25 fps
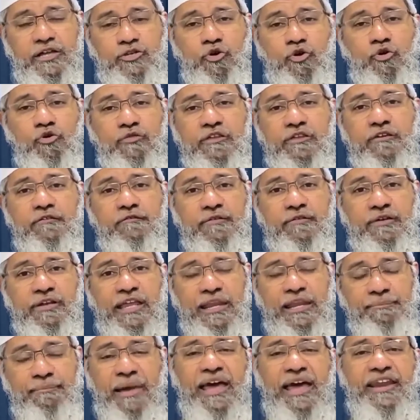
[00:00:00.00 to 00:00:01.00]
are
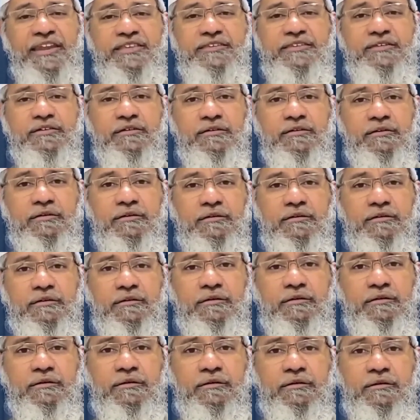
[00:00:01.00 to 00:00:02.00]
chosen in marriage
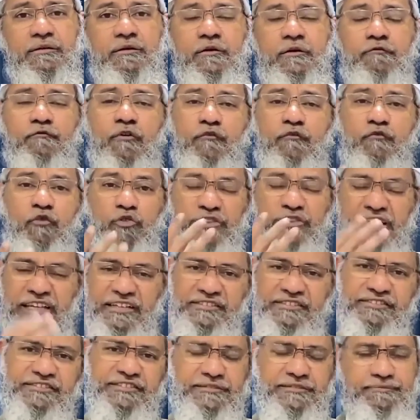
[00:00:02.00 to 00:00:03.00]
for 4
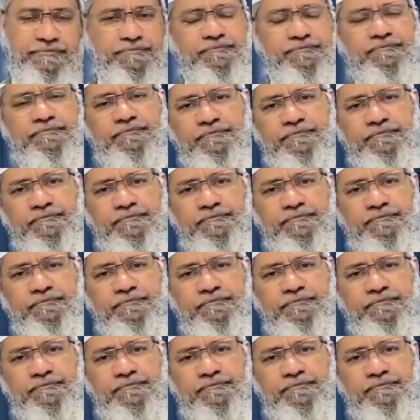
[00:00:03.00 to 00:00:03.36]
things: